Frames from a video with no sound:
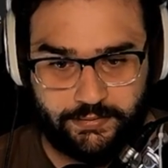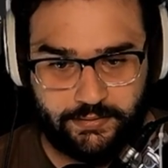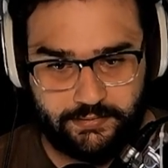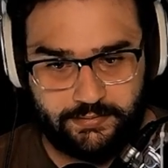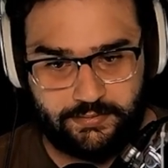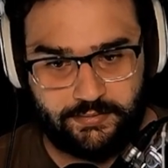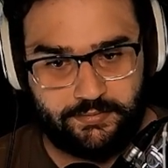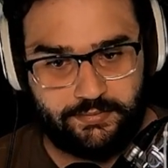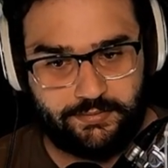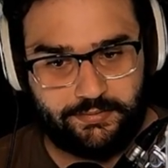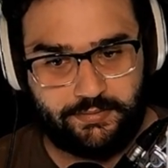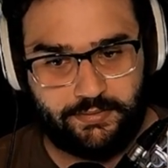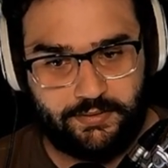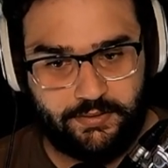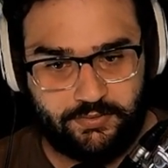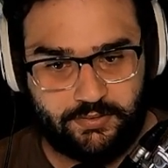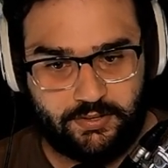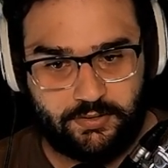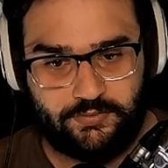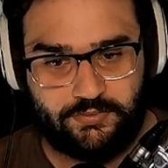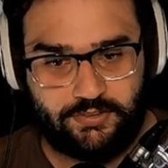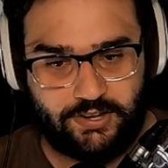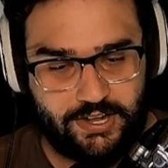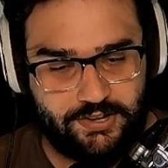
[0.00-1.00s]
This
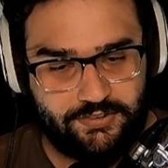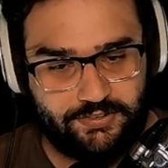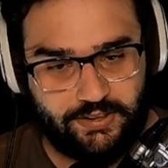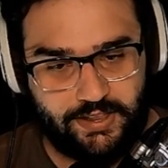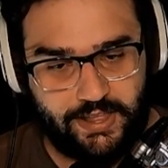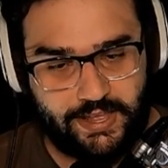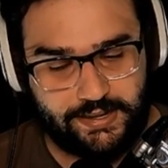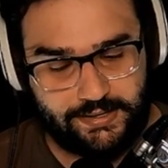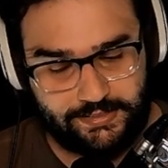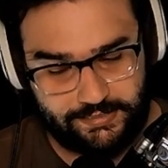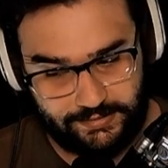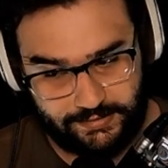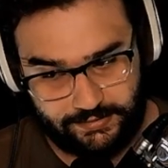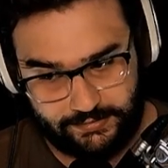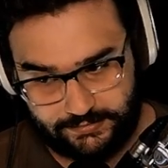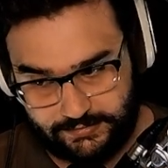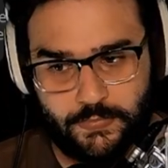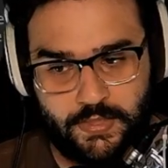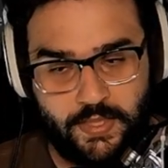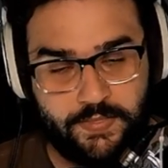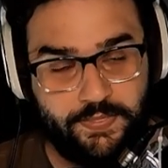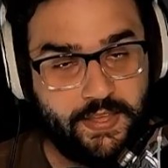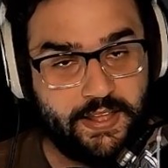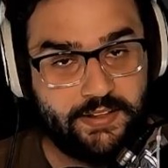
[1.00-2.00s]
could change a lot of
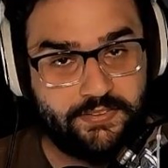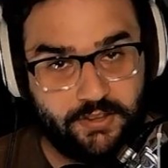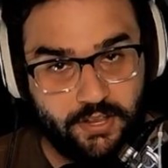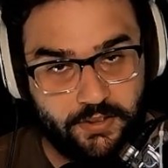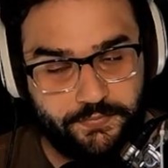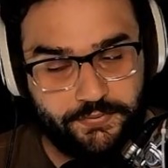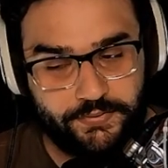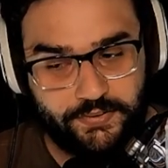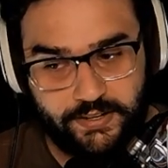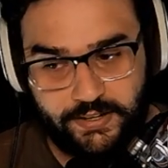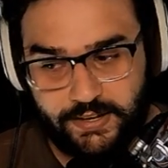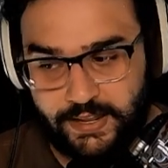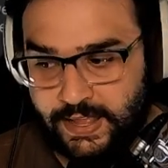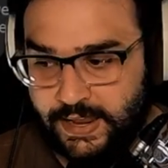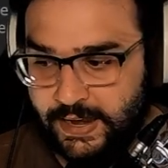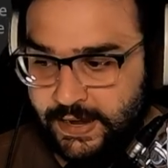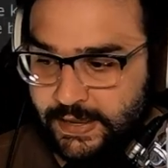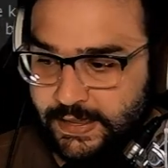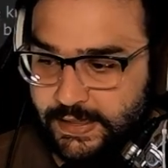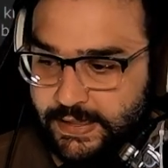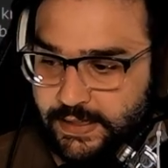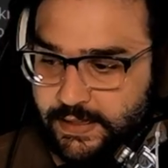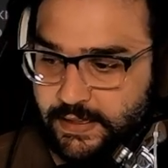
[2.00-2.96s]
things. That's all for today.